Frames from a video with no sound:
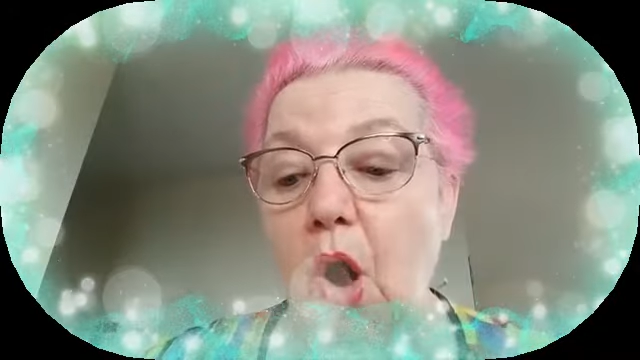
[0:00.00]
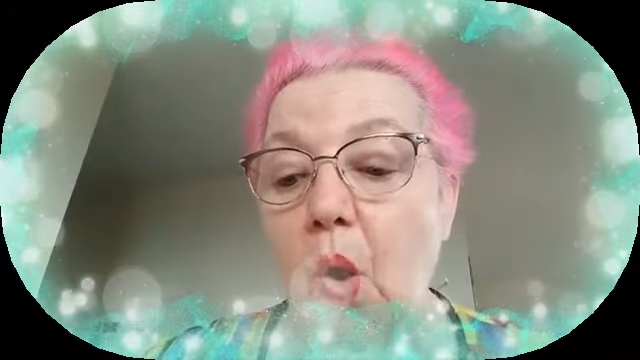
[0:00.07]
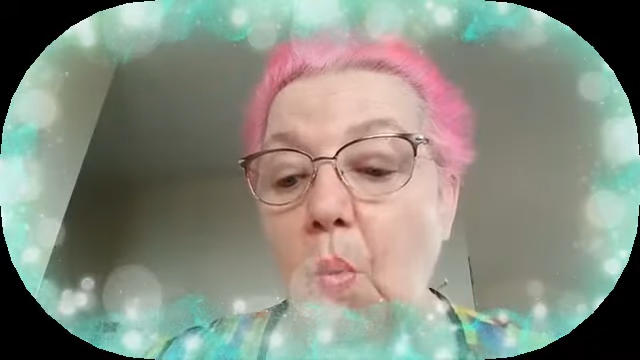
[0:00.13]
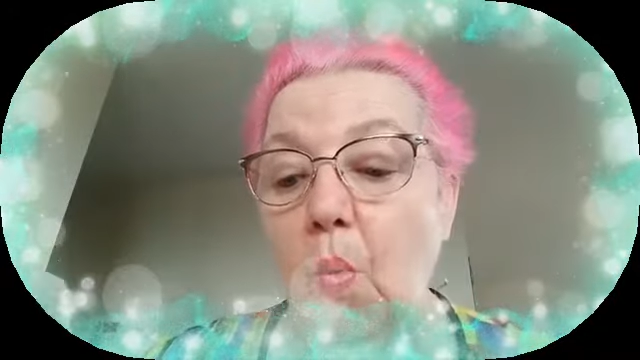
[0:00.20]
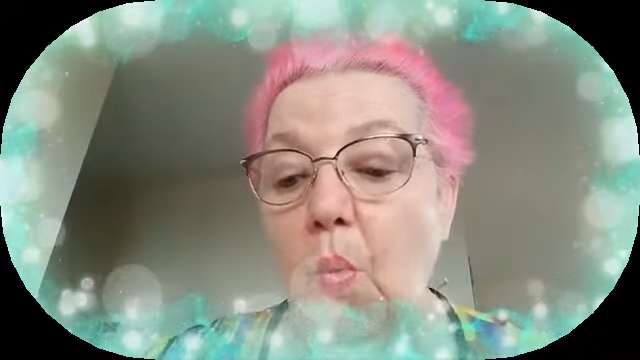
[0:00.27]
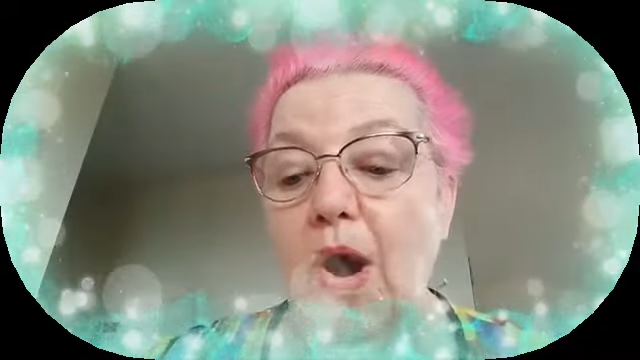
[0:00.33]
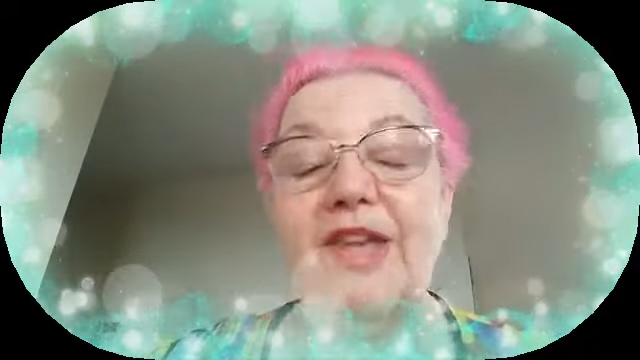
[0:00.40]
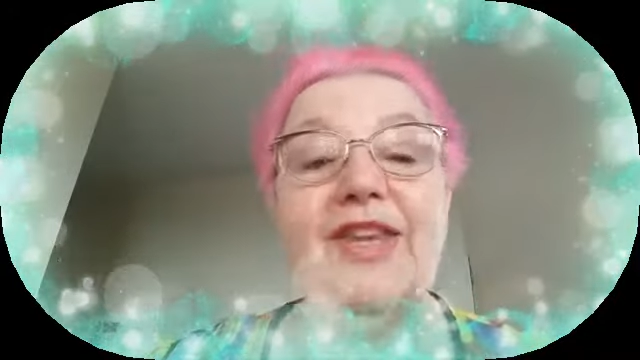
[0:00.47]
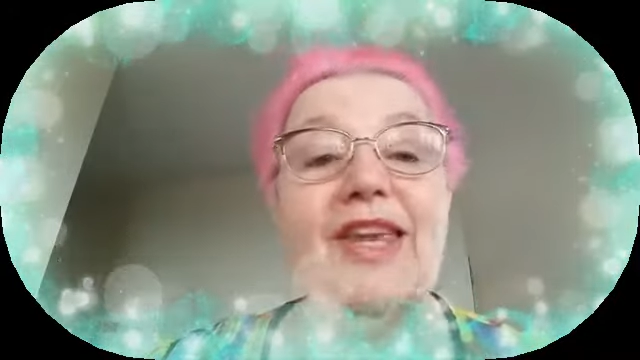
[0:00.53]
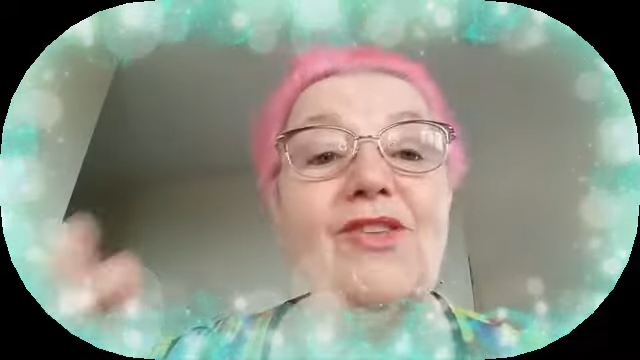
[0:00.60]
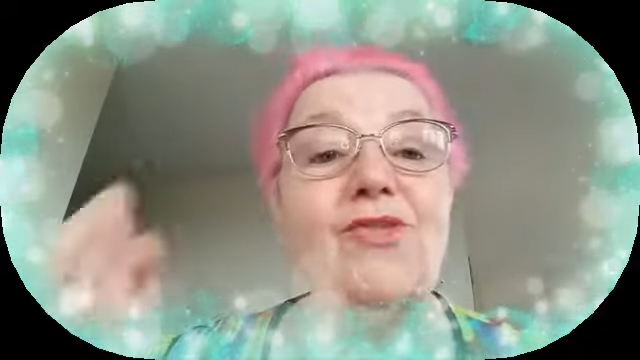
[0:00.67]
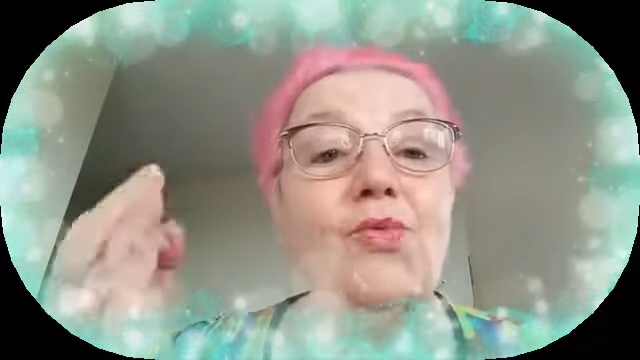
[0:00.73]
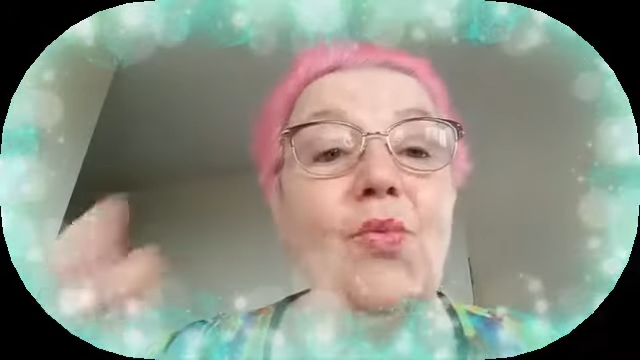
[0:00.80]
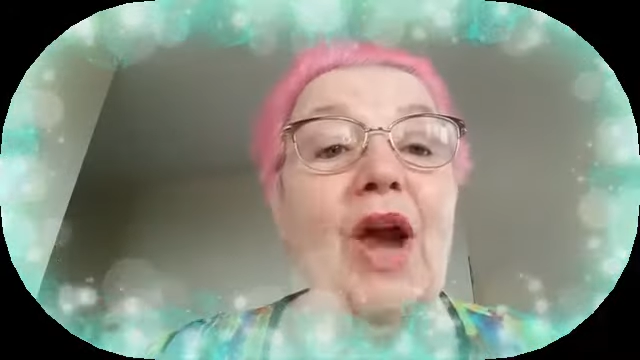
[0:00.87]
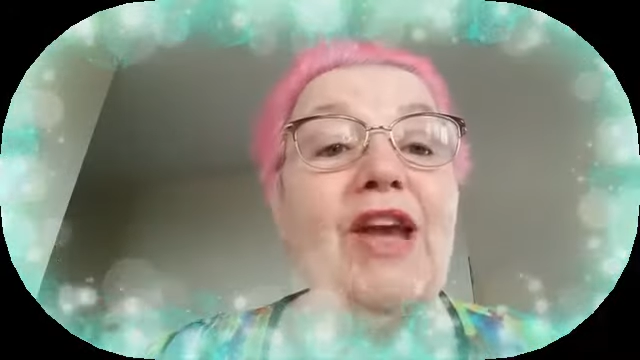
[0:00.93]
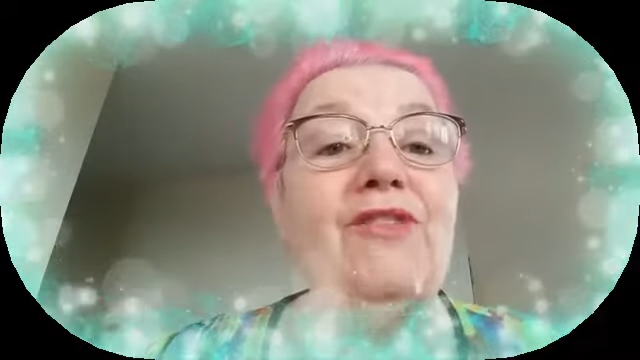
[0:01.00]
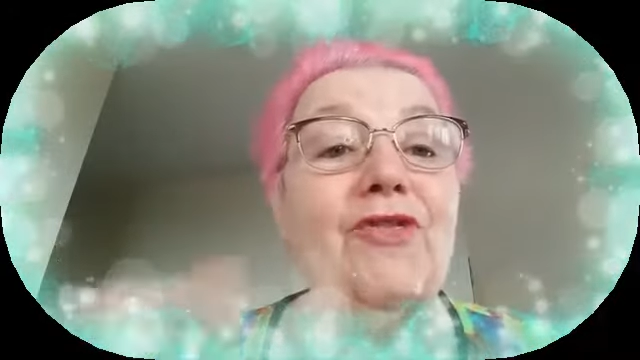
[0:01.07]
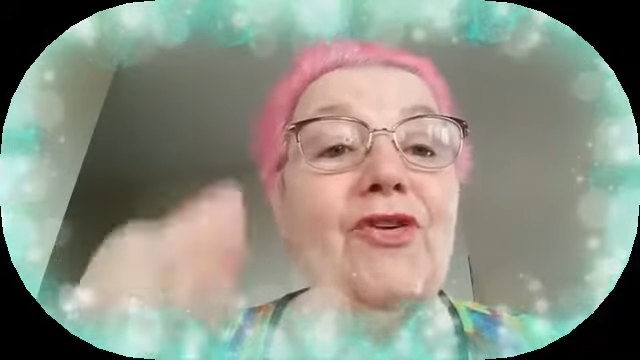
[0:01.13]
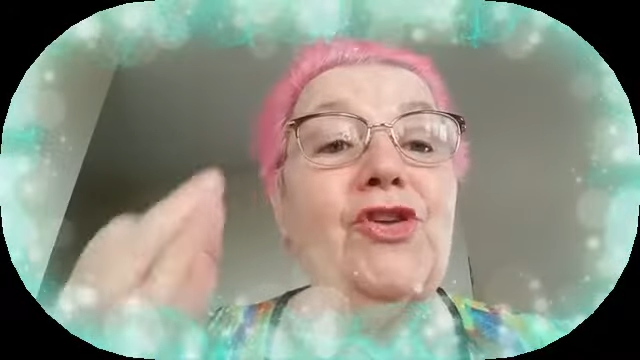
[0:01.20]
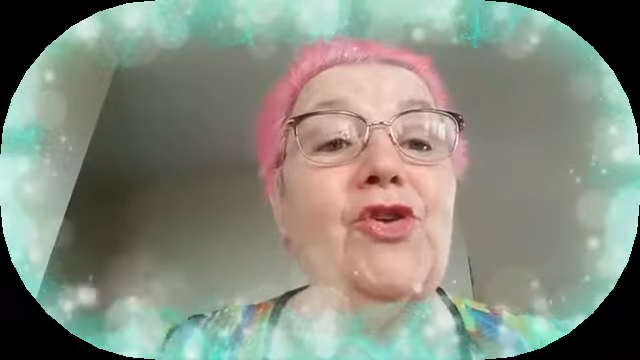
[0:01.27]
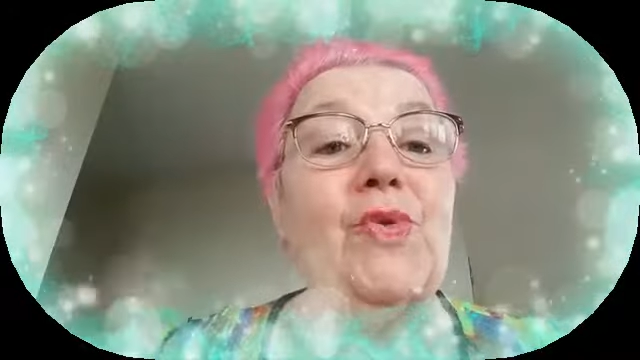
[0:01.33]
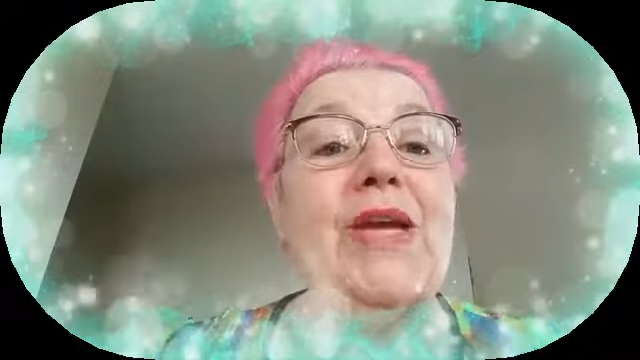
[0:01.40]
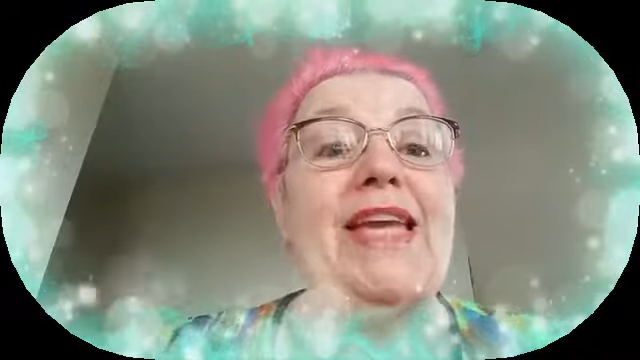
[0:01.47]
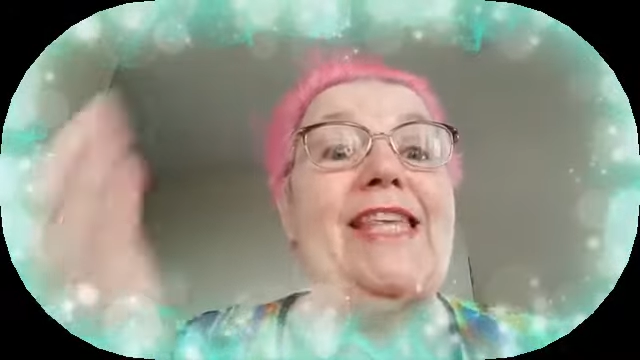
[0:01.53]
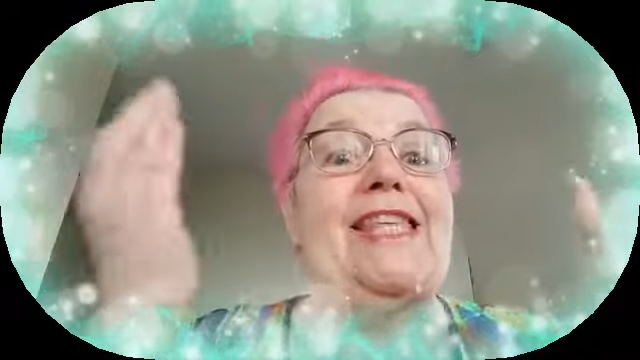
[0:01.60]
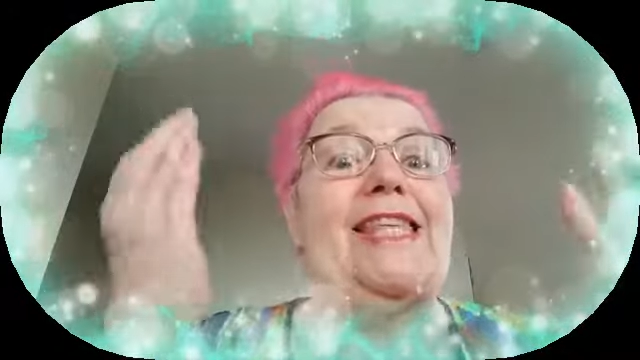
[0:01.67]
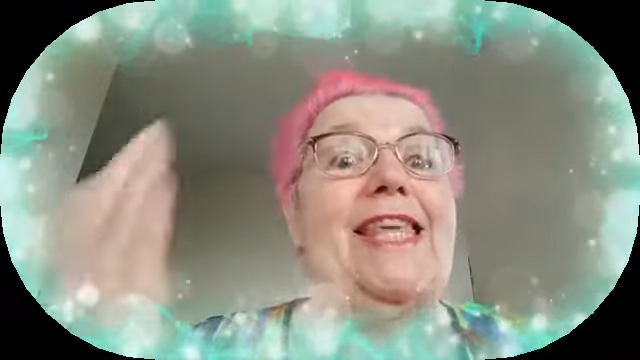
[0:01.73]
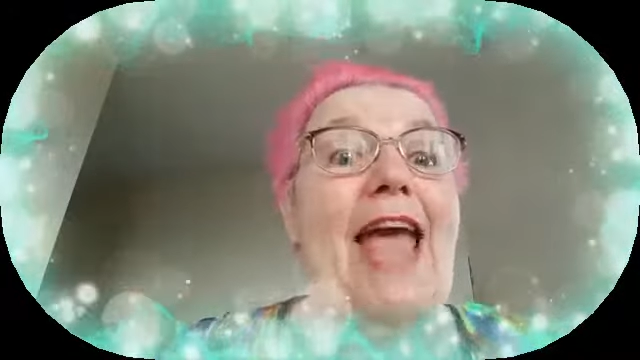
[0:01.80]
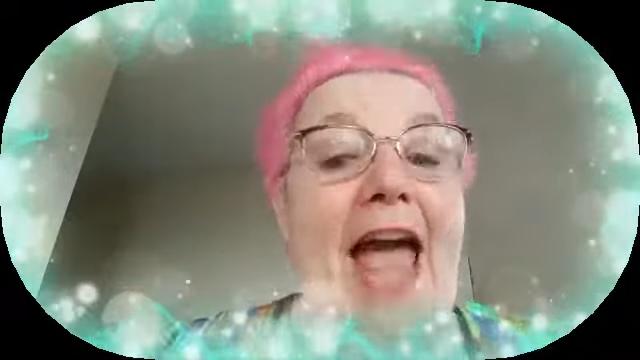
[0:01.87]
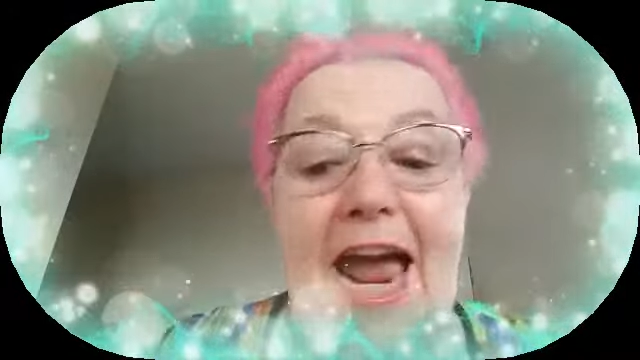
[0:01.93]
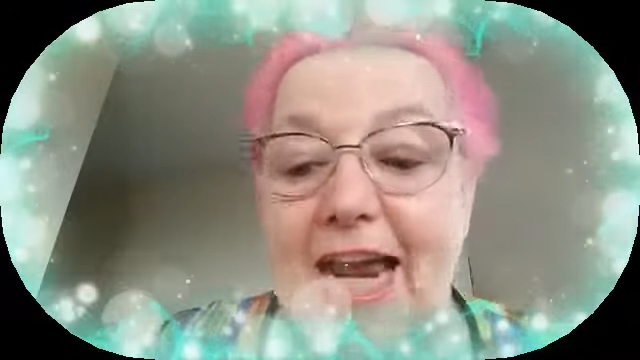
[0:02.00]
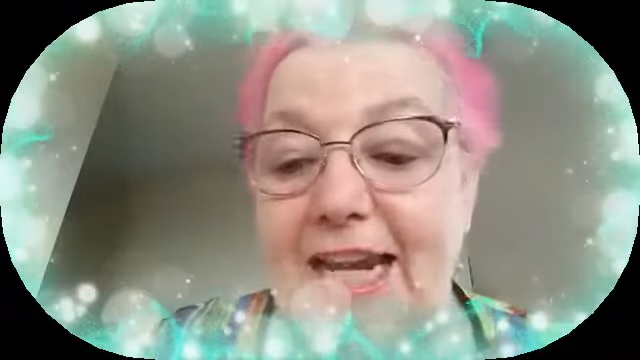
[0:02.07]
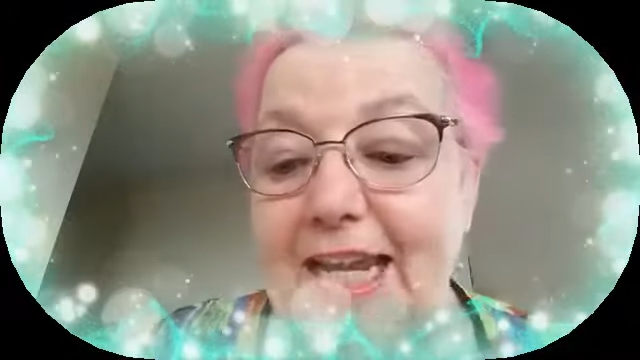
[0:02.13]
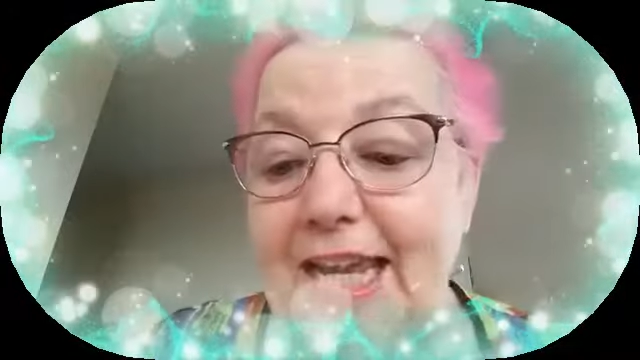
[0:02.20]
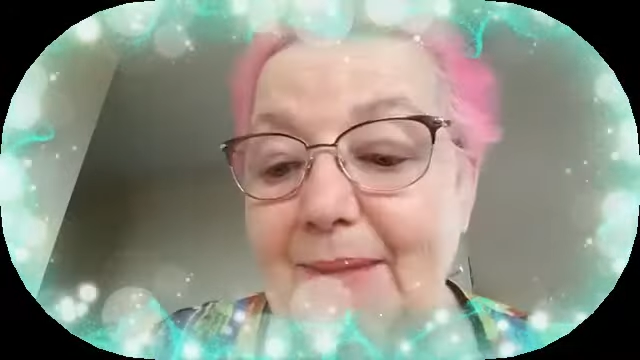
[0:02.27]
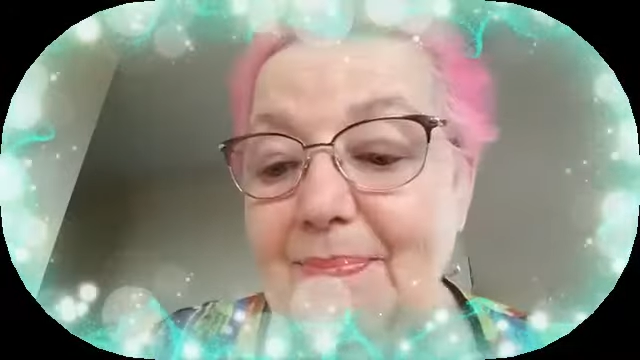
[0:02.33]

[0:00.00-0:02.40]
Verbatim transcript: what is right for you exactly.